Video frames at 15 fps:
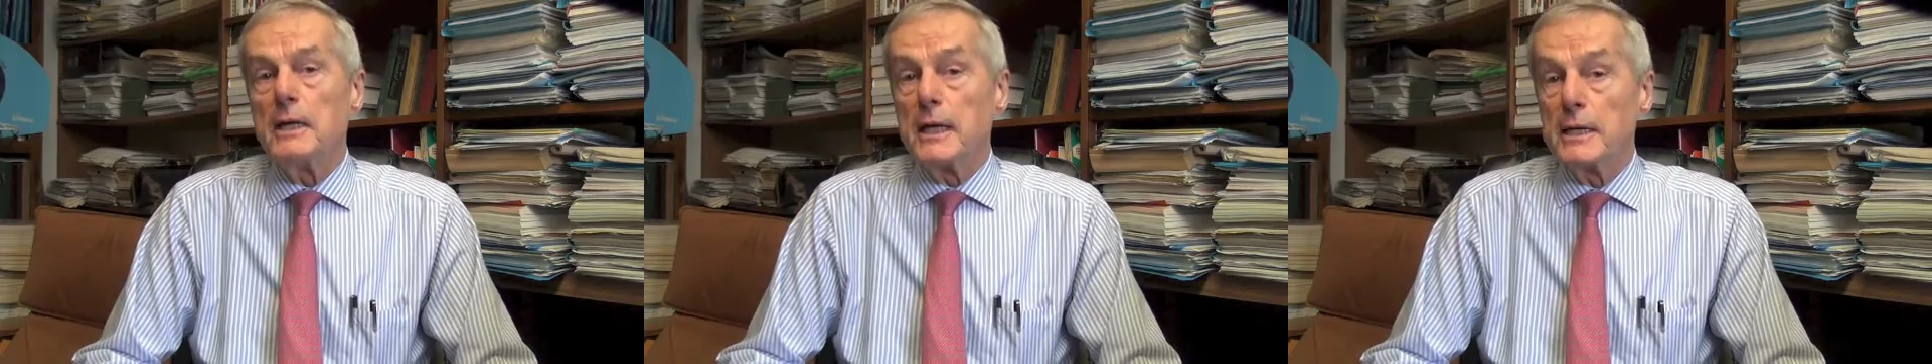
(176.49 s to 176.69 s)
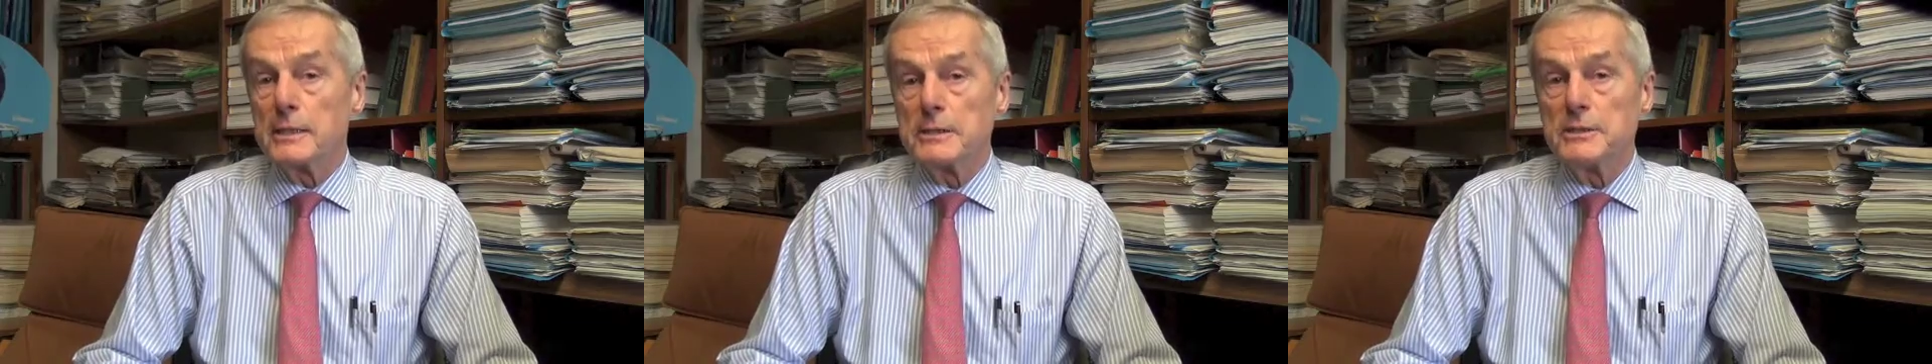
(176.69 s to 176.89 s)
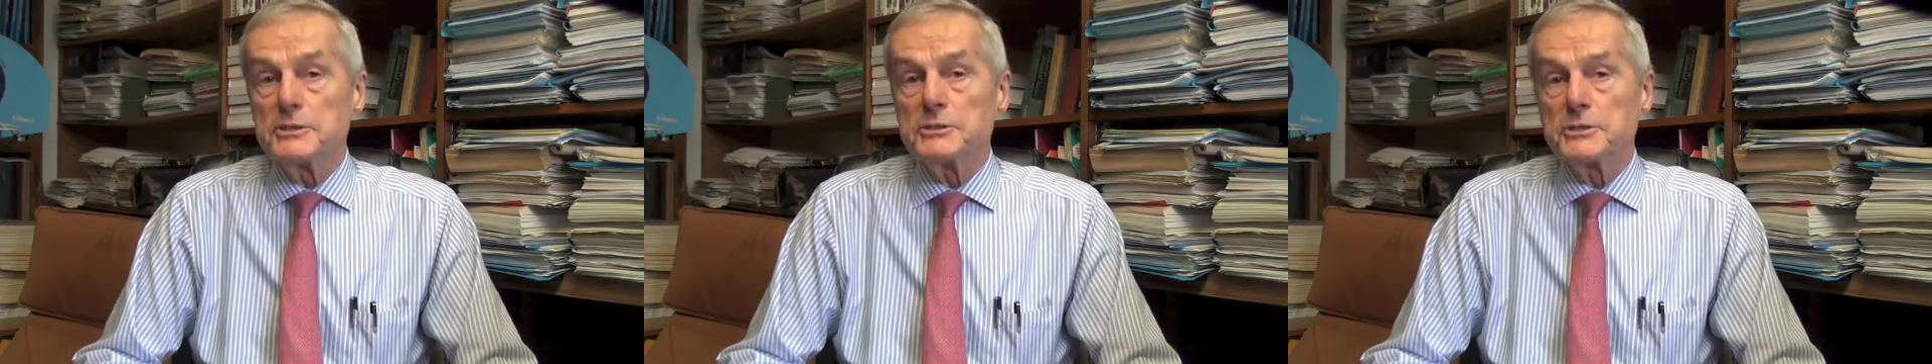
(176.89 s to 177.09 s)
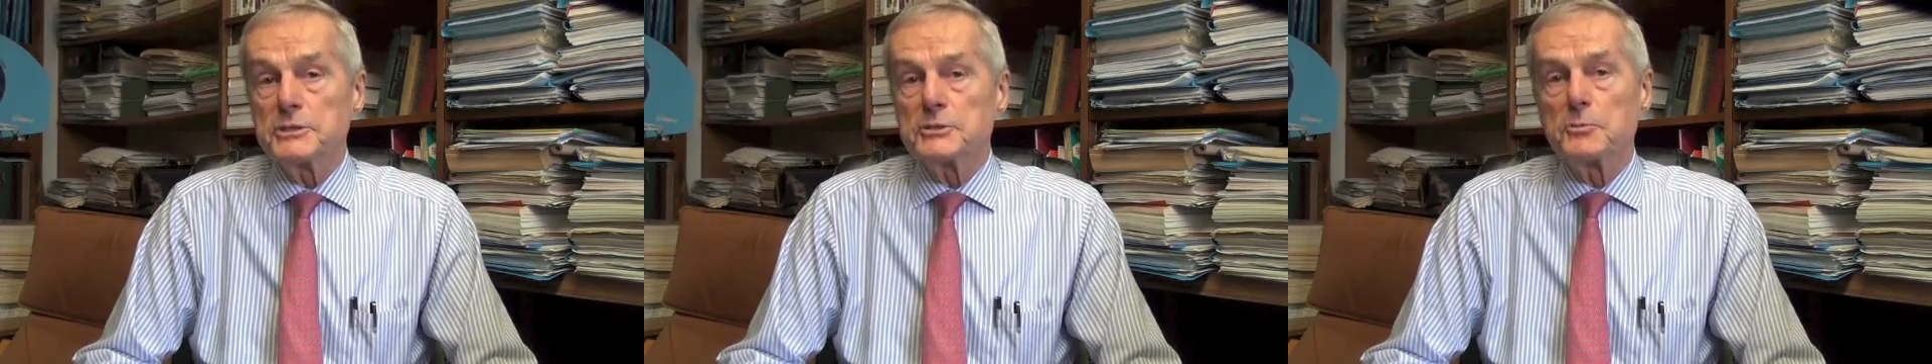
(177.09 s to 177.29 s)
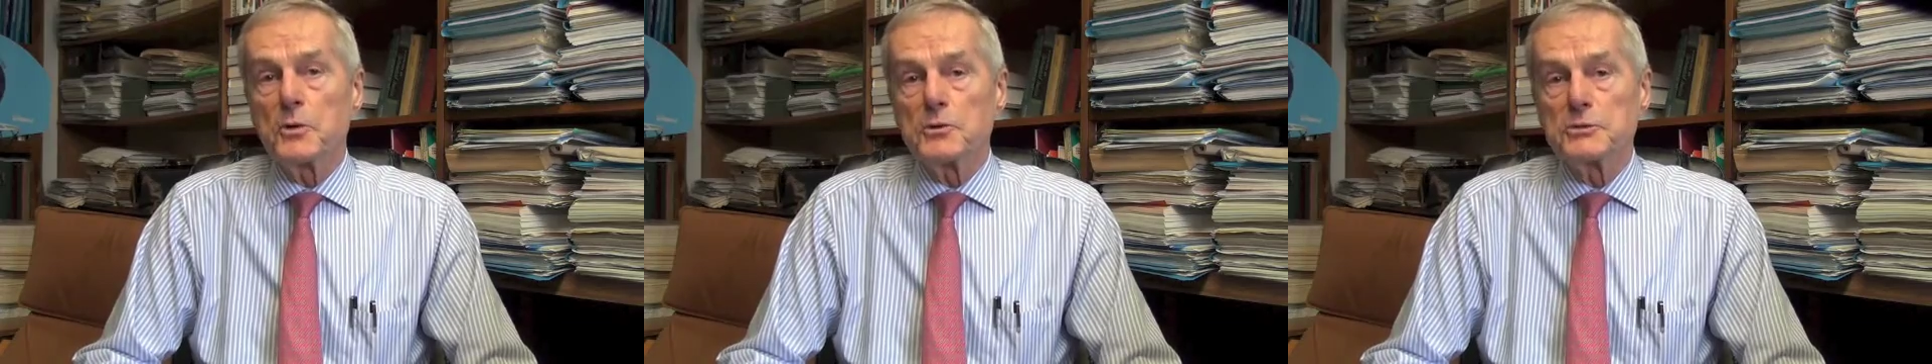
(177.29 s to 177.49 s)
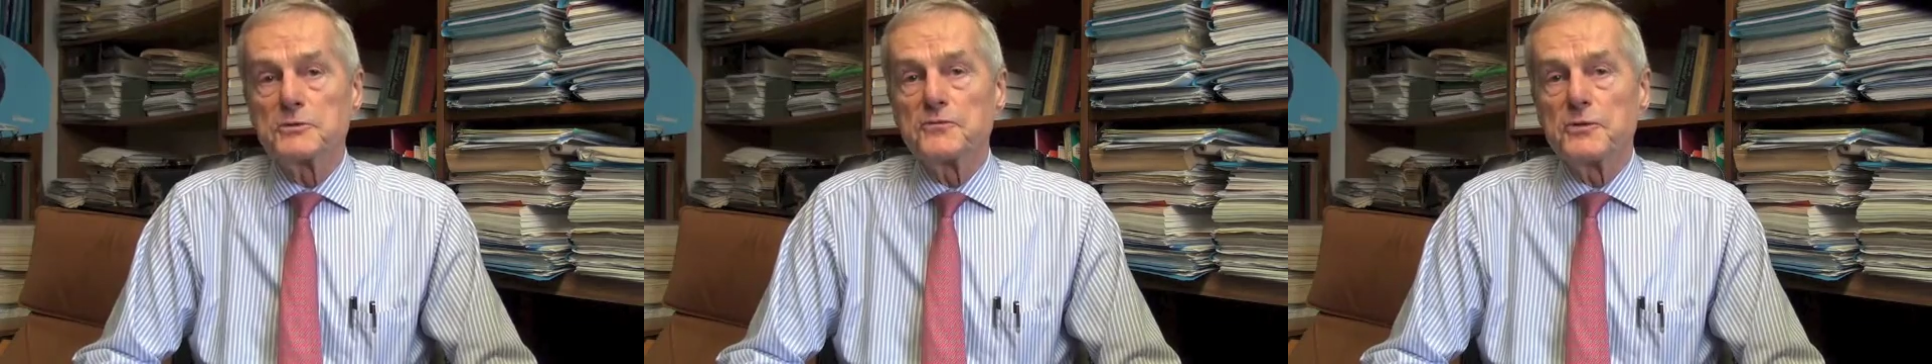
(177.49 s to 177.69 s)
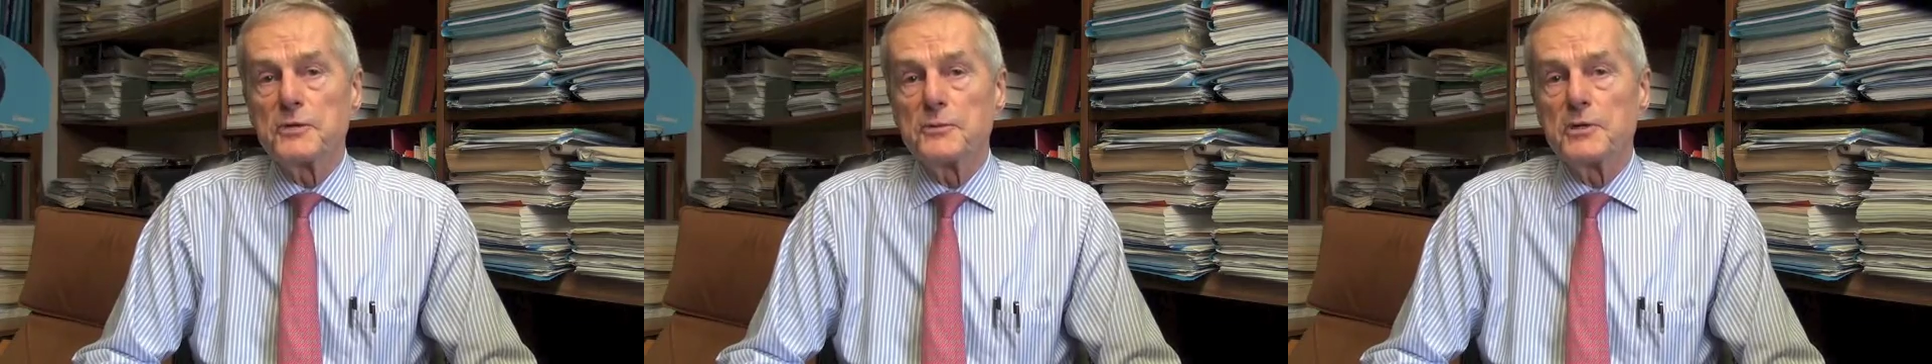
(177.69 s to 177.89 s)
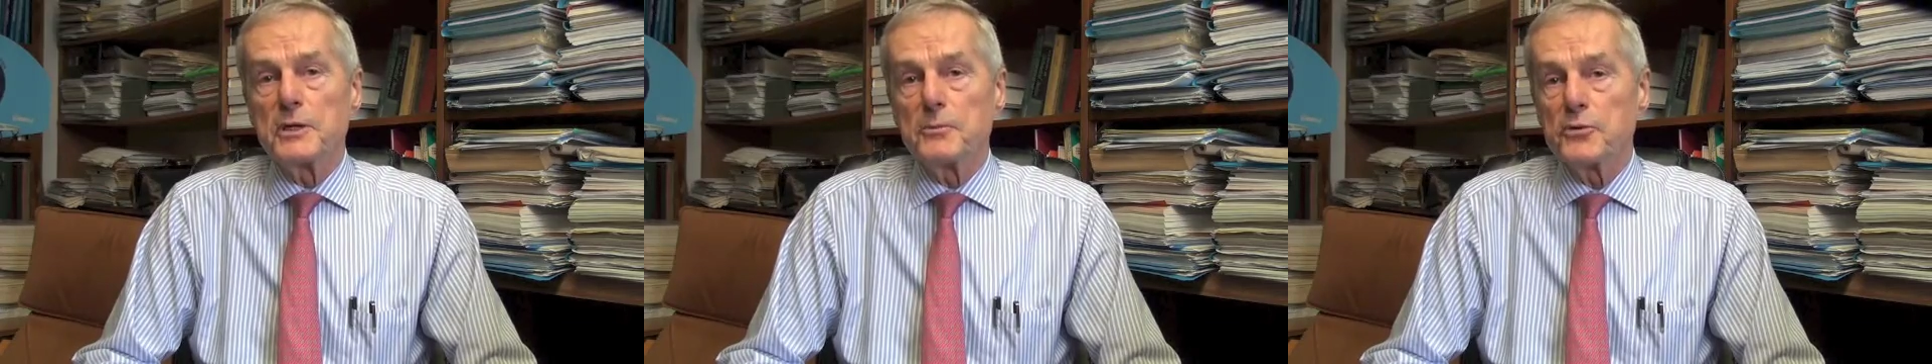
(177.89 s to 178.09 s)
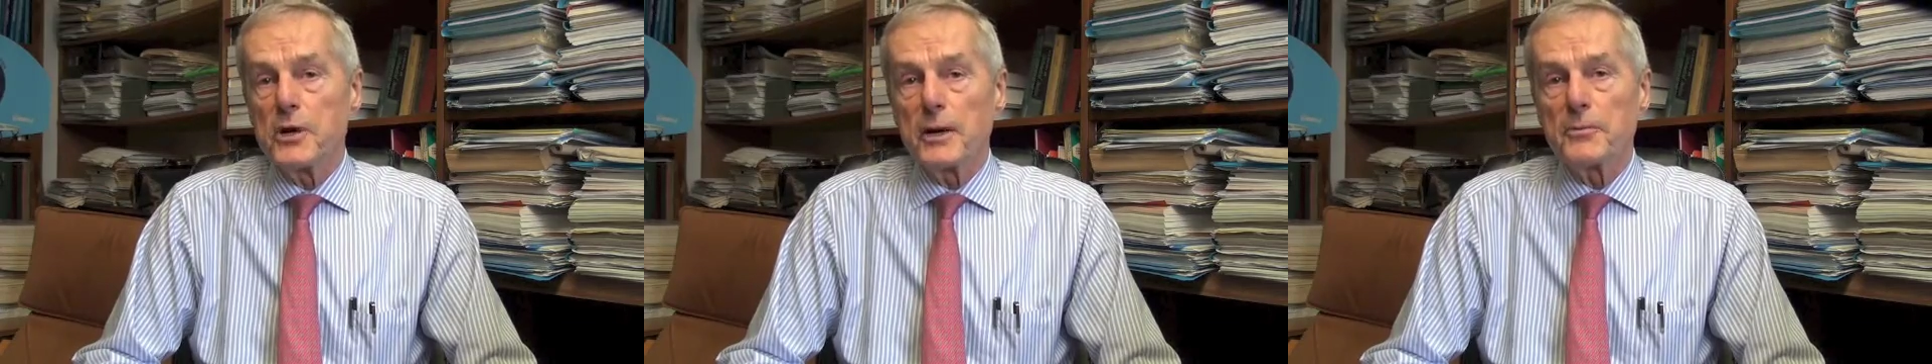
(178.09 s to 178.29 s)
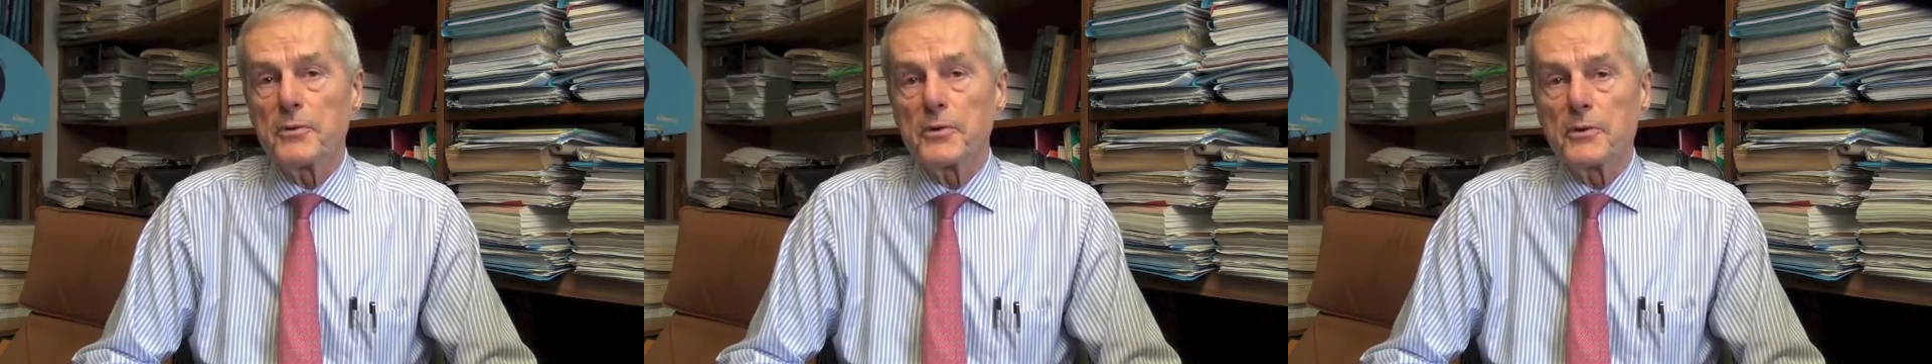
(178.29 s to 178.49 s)
at least dispose of them in a
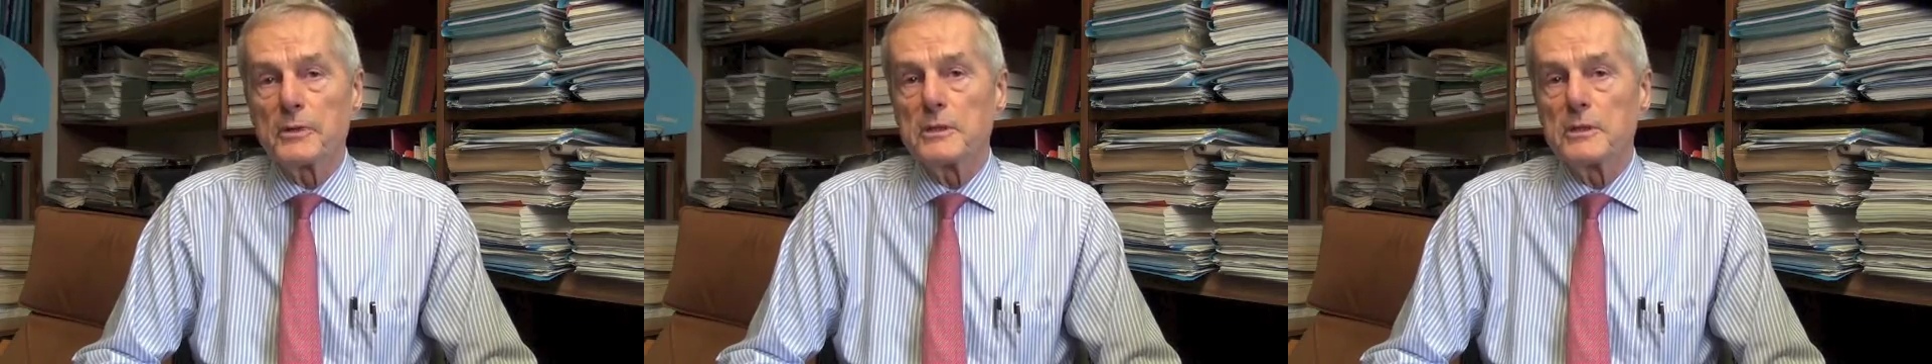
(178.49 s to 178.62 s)
proper